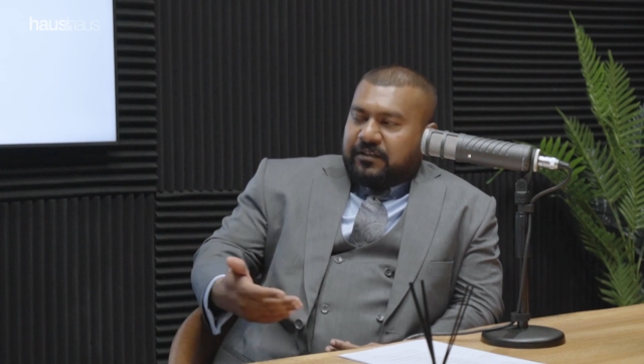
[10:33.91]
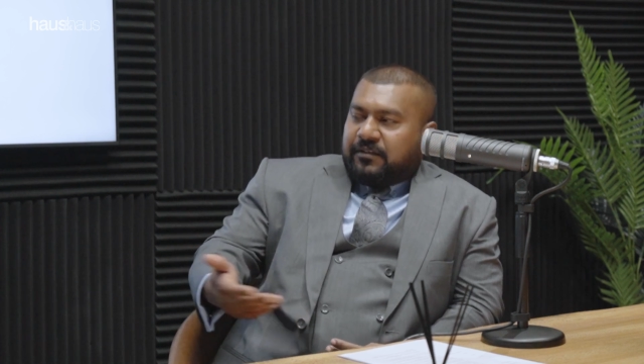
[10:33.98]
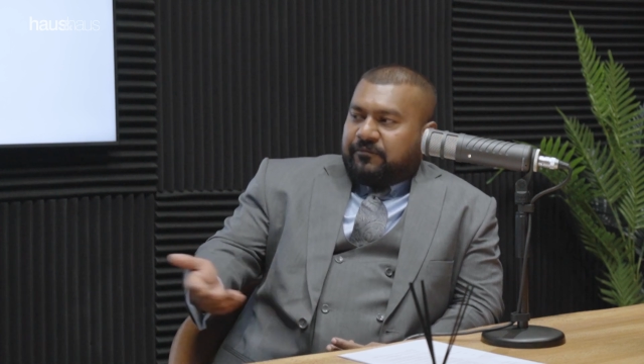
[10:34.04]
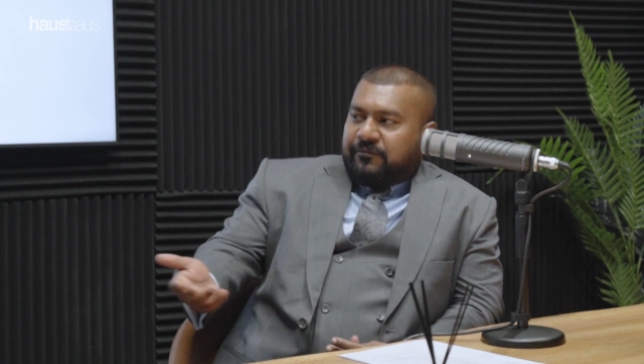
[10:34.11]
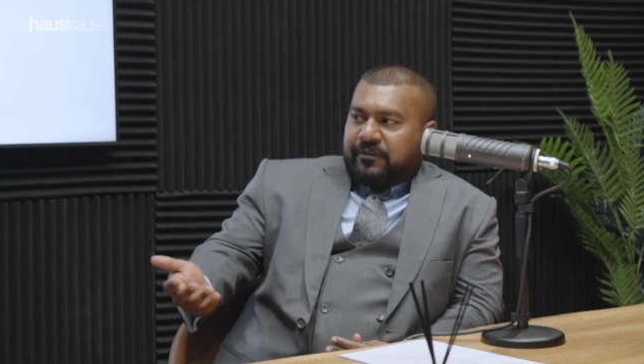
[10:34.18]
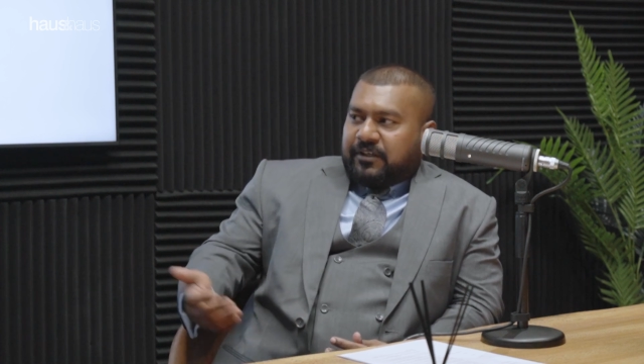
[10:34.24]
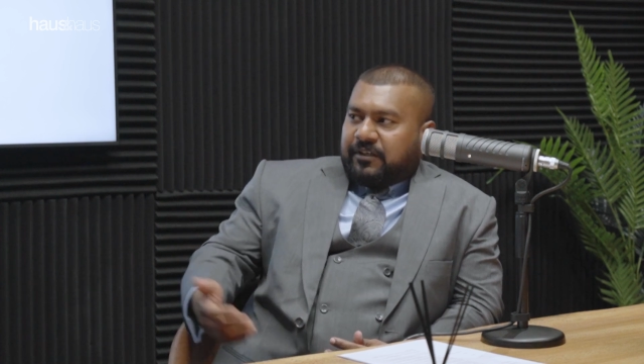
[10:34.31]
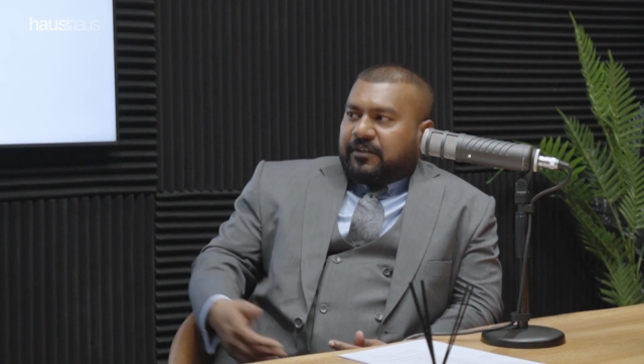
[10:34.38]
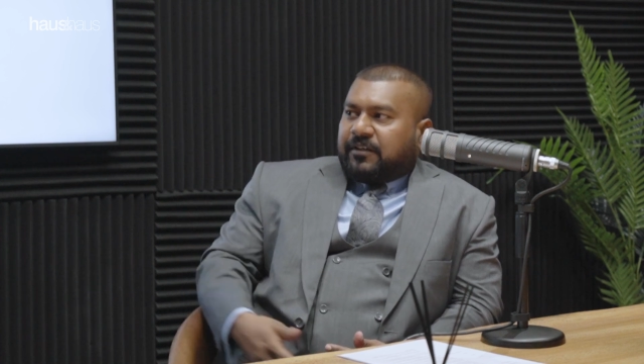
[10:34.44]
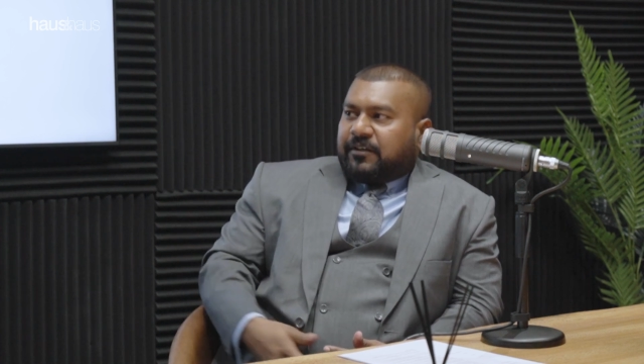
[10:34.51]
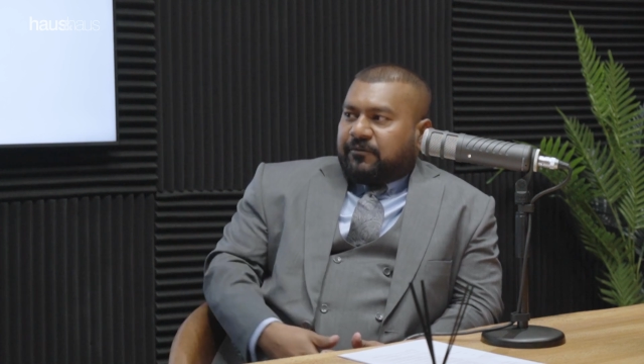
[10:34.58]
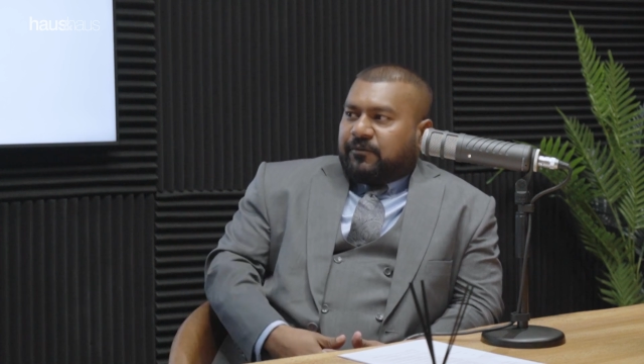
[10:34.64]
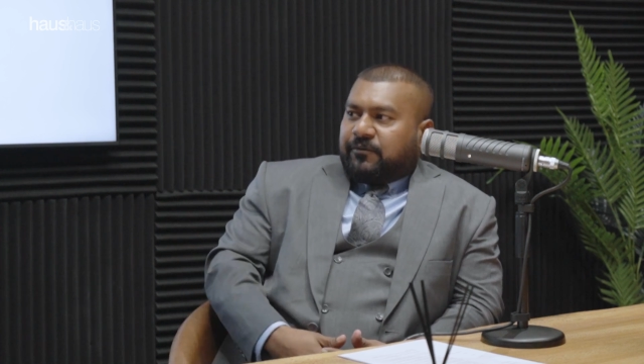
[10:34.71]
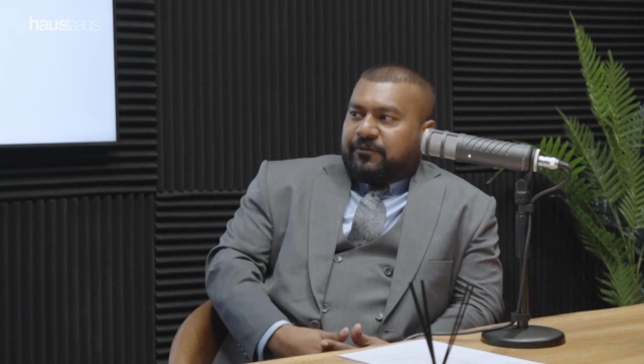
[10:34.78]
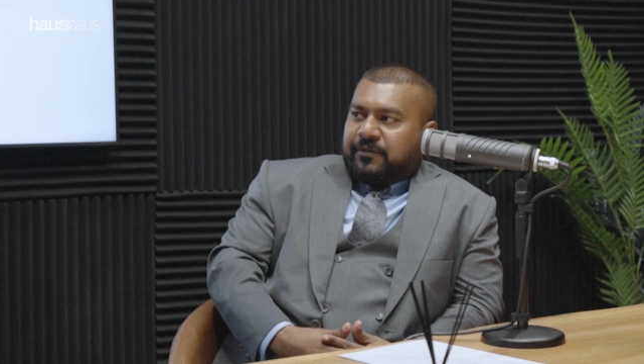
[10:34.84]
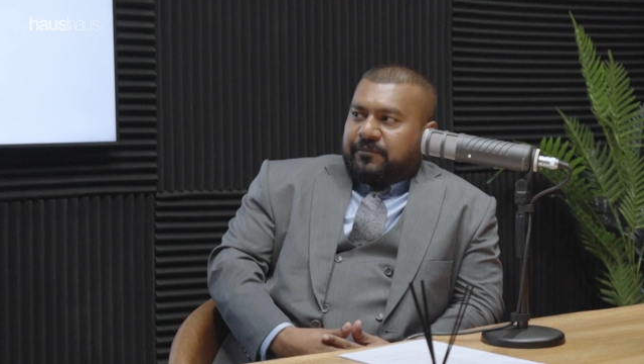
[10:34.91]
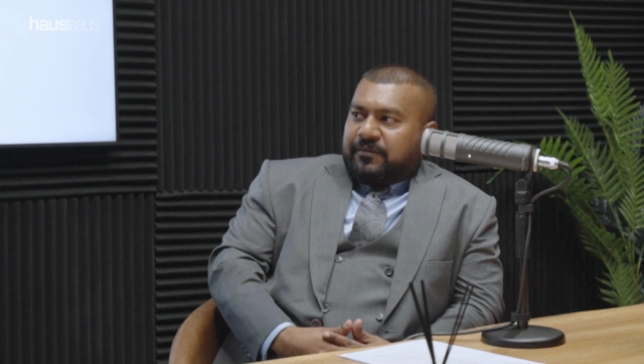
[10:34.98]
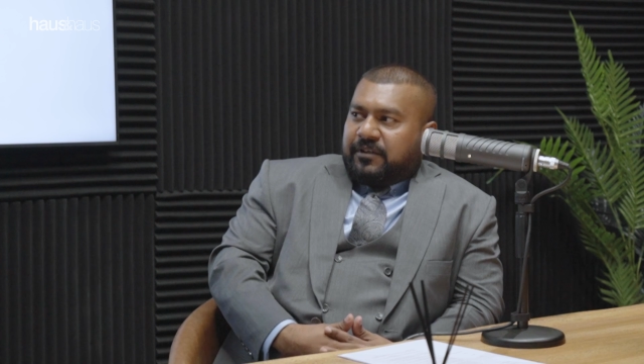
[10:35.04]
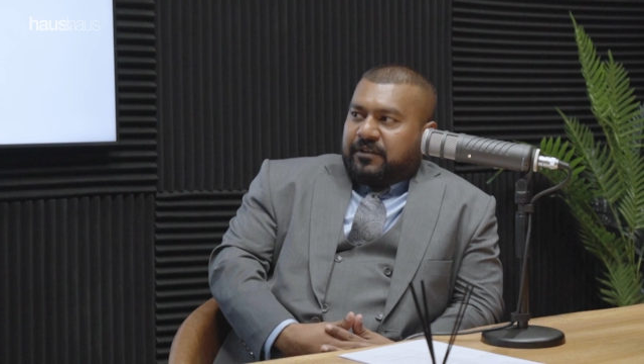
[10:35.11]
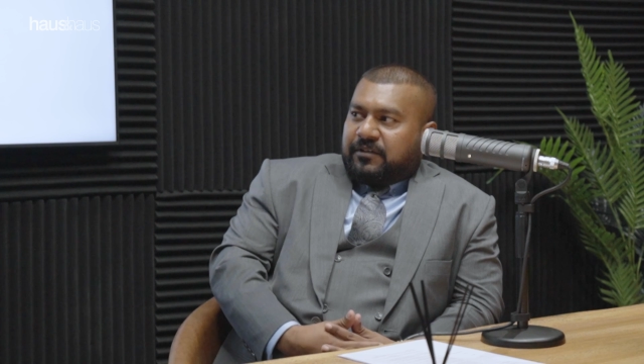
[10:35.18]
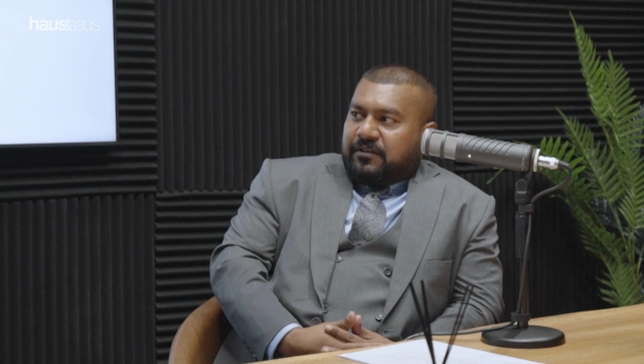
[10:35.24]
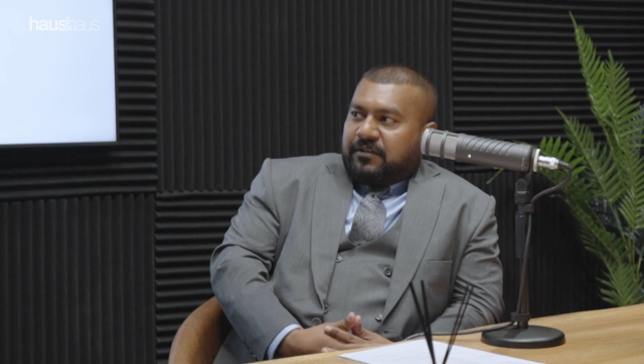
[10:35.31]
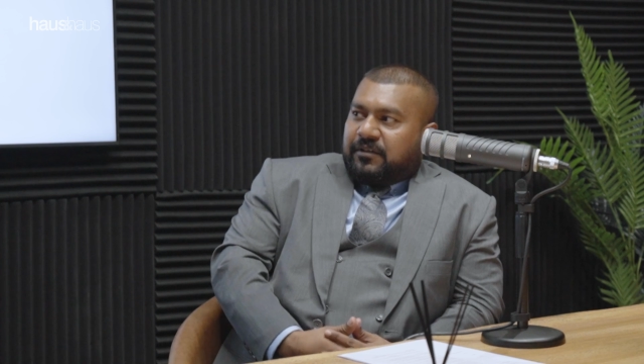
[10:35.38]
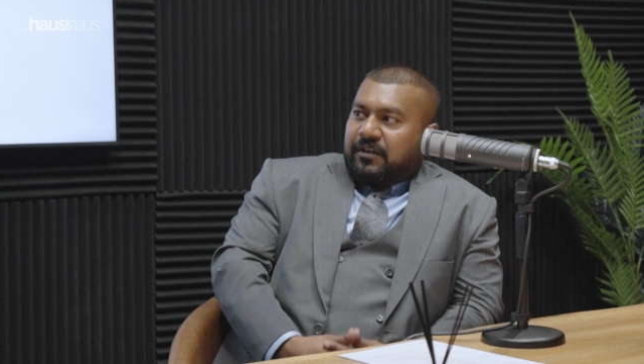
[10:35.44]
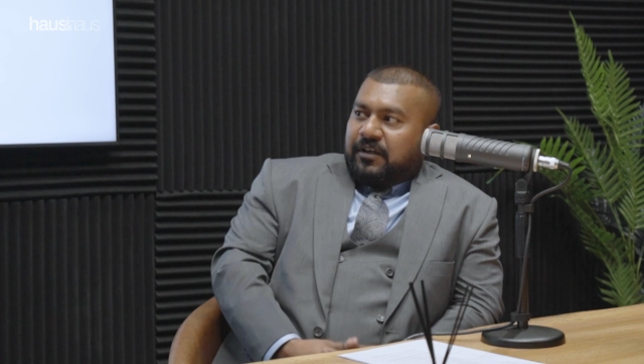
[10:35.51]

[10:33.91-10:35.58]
then we can take it over from there.